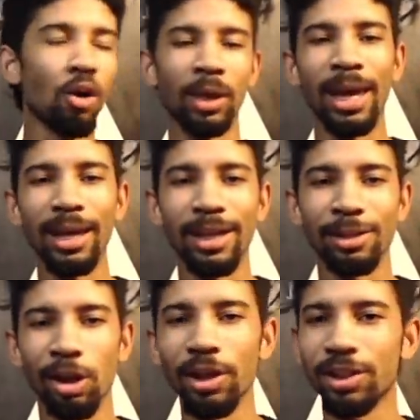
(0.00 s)
okay, as
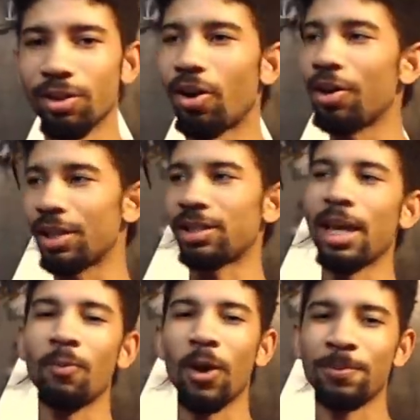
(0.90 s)
long as it's on the
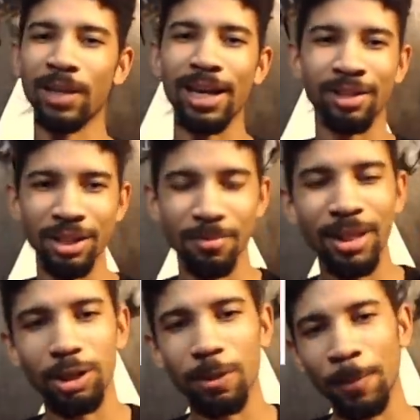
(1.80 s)
same website, doesn't mean
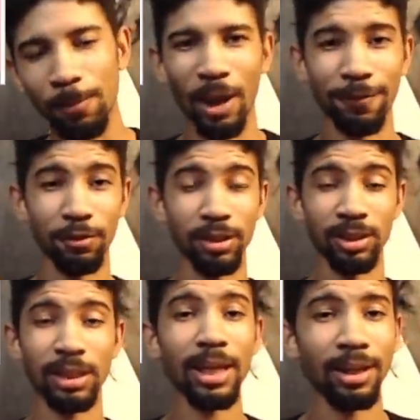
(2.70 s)
that the people have to
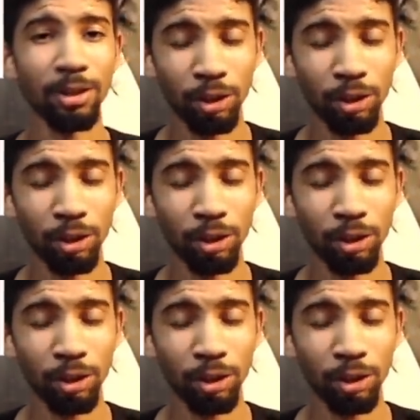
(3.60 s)
see it.